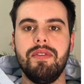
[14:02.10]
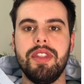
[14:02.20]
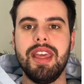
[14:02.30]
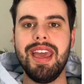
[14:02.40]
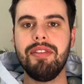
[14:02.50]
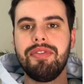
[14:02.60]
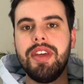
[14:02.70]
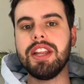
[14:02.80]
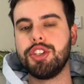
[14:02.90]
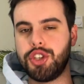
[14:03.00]
if
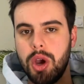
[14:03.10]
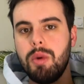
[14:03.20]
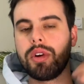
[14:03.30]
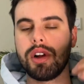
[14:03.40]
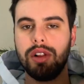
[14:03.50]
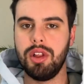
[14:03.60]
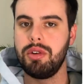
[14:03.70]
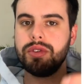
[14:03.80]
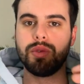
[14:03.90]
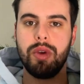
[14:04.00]
they don't
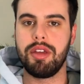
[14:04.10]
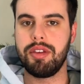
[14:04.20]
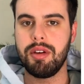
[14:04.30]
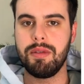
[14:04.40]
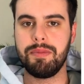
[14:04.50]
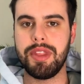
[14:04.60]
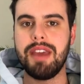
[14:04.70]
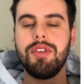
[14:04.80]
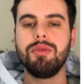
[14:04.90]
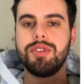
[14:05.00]
close with you, if
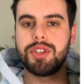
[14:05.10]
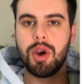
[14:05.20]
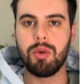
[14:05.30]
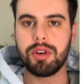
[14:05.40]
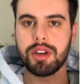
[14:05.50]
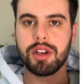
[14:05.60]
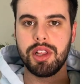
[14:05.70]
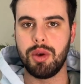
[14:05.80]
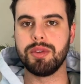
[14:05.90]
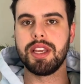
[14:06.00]
you don't
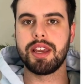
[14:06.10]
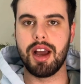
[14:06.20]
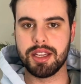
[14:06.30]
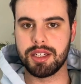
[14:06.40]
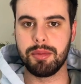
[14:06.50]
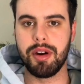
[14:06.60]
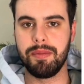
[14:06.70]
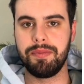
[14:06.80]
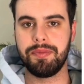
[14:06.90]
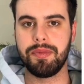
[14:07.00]
close a customer,
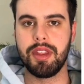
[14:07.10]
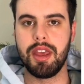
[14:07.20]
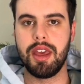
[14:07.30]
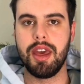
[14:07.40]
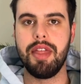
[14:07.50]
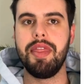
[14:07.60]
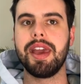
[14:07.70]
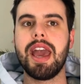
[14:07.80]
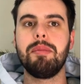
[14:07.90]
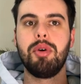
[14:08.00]
they
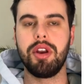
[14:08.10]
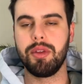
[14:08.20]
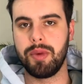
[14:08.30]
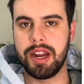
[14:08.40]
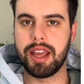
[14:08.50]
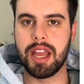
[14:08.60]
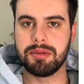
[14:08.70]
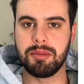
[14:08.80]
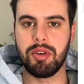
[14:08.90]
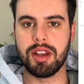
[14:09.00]
get put in the
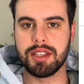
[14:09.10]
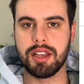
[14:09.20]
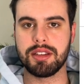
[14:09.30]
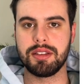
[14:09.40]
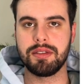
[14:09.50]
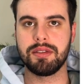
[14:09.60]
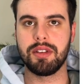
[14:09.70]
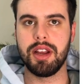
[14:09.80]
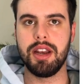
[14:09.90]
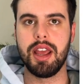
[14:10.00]
re-engagement process,
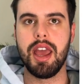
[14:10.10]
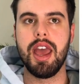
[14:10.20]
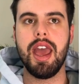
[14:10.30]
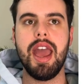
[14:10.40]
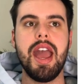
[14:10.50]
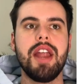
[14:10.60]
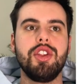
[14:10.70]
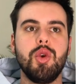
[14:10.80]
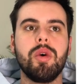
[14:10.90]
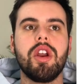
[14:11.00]
right? And
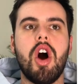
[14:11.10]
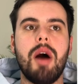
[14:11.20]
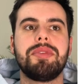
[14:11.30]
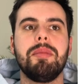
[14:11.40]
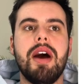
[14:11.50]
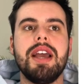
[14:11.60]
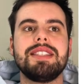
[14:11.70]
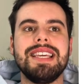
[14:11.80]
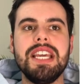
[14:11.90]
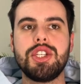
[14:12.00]
you want to optimize
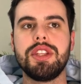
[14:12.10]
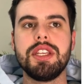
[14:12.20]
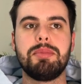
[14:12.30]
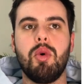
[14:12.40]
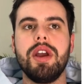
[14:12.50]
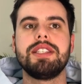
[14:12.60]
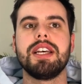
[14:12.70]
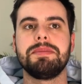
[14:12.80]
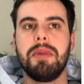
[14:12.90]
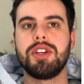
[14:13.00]
each of these points as
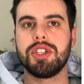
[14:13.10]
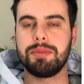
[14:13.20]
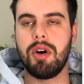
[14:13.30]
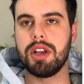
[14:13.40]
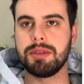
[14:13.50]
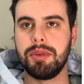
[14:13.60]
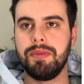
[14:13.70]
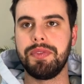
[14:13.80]
much as possible.